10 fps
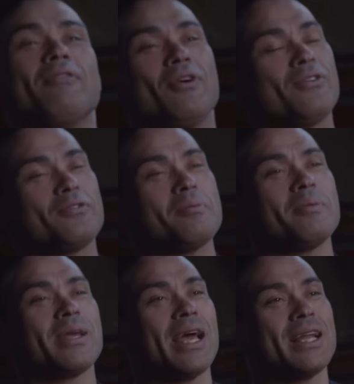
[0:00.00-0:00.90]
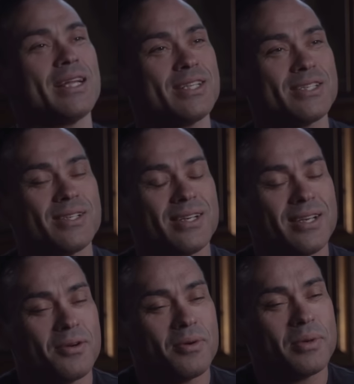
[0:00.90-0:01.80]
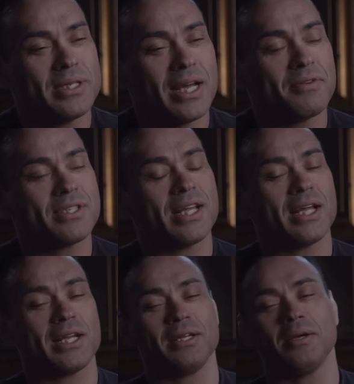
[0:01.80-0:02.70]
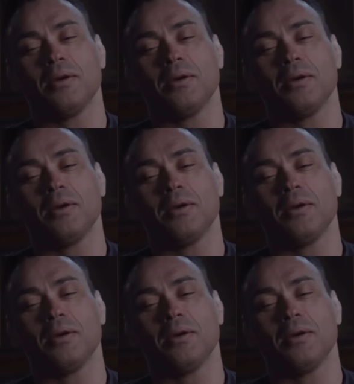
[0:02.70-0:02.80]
never heard from them again, and just we were devastated.